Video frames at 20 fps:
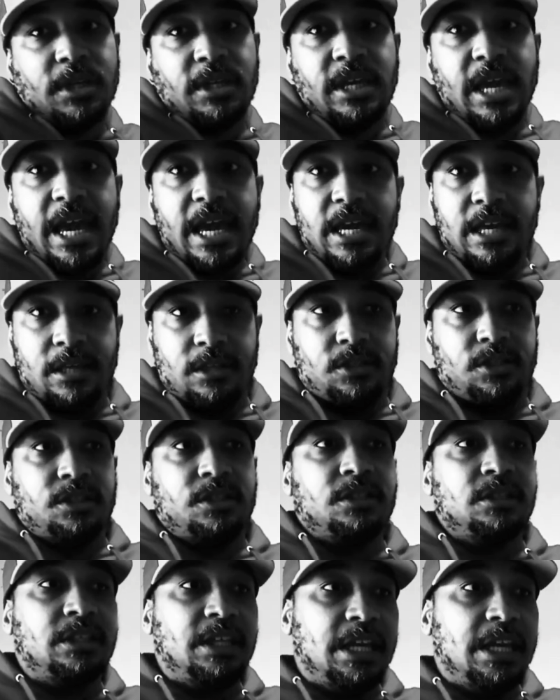
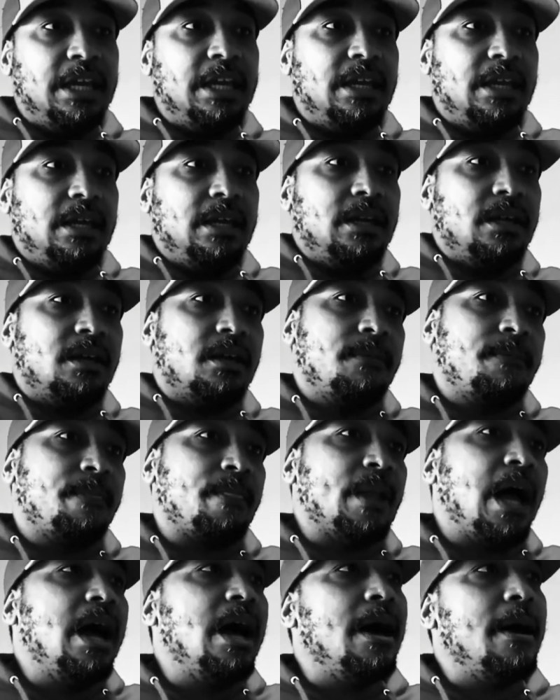engage the
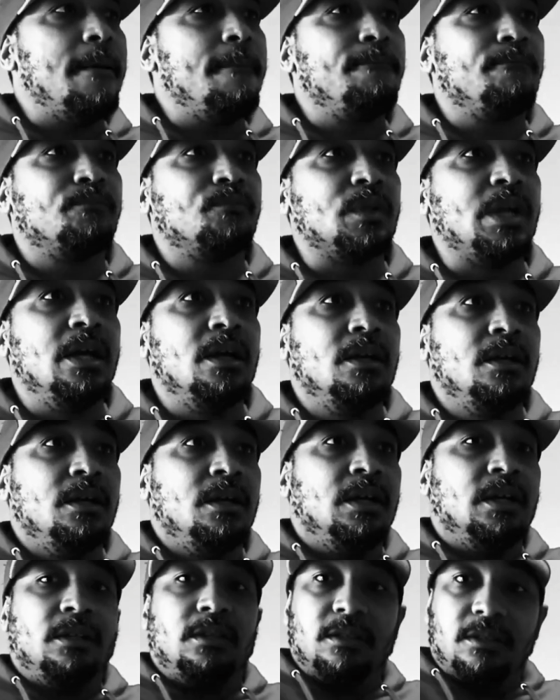um,
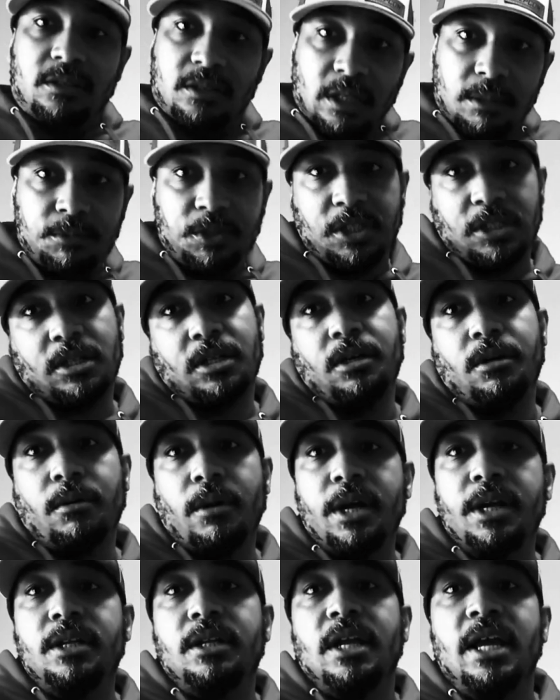the subject,
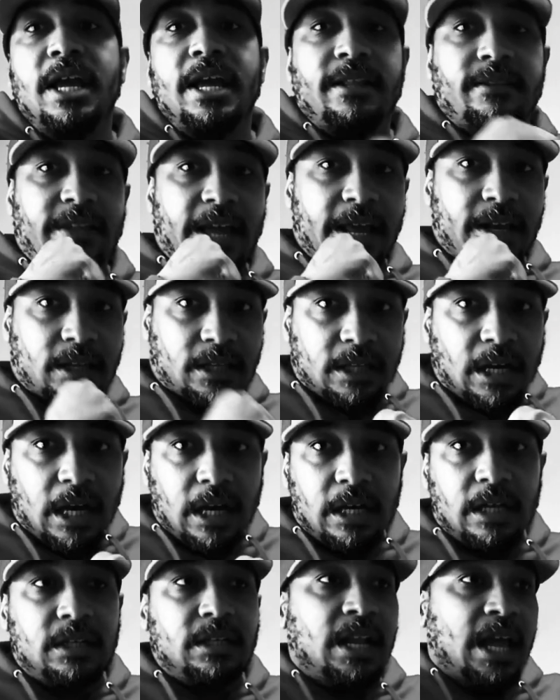right? That
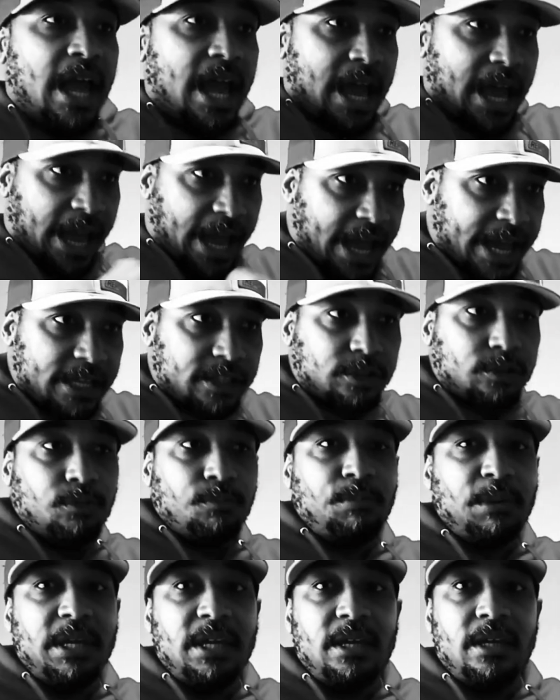gun has to
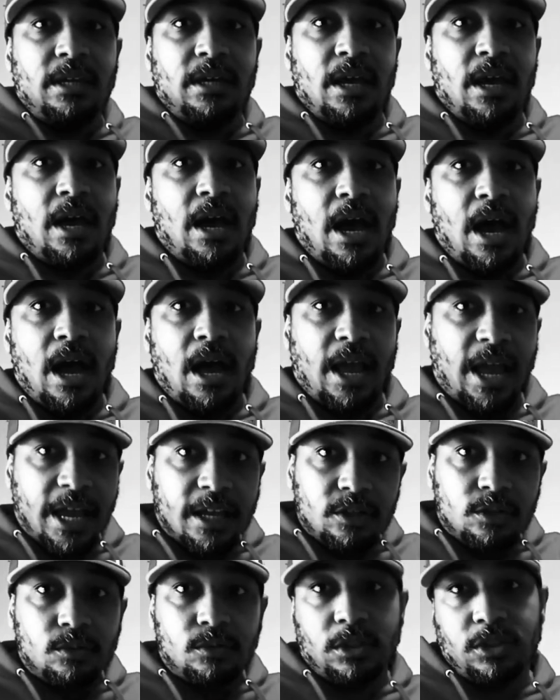be uh,
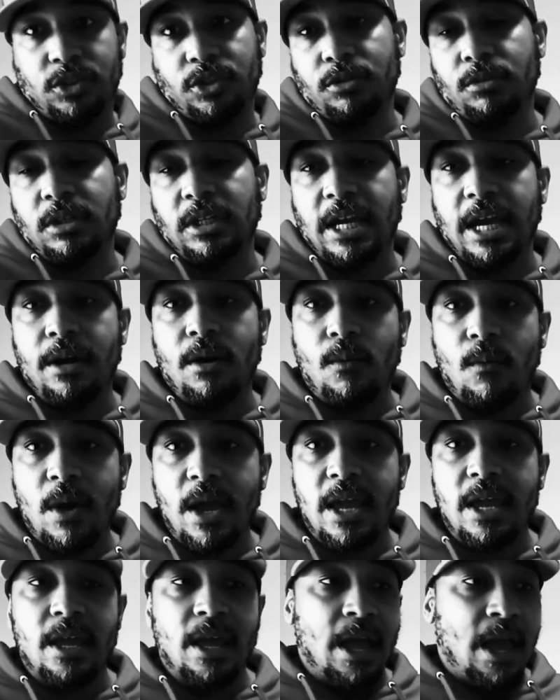handled a certain kind of
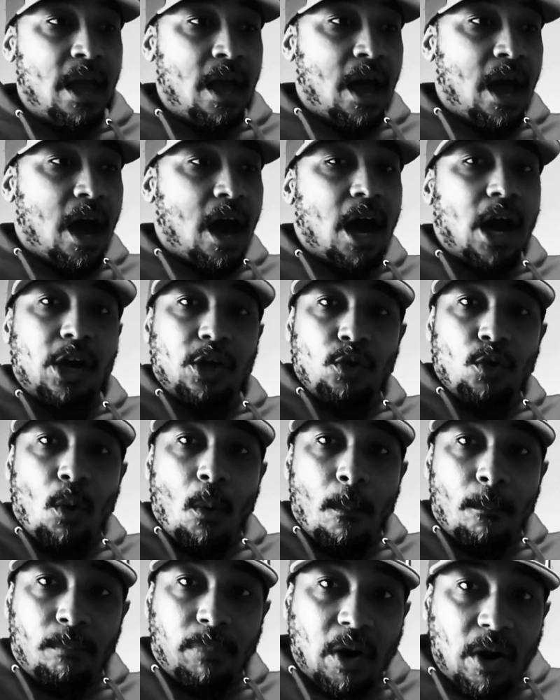way. Uh,
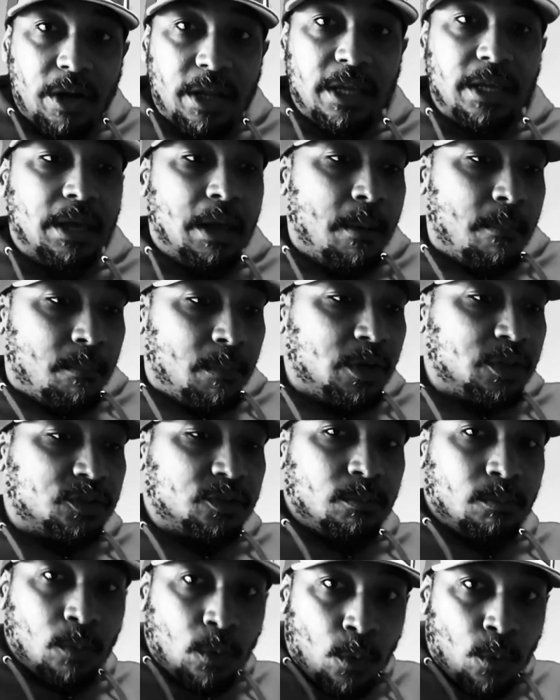your body
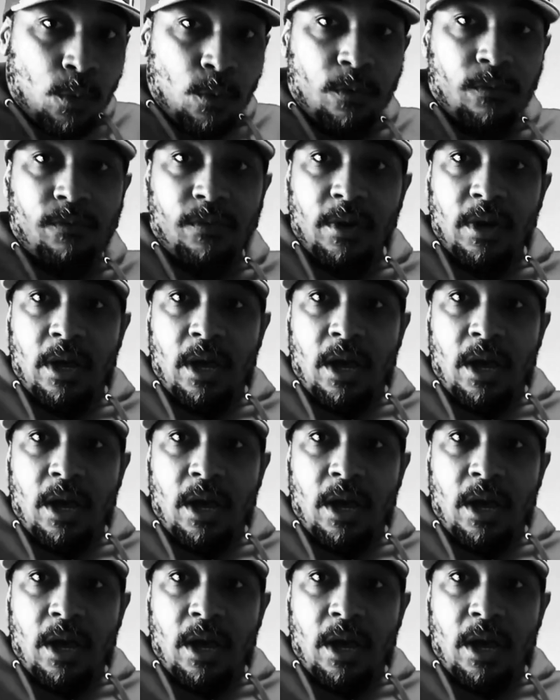must move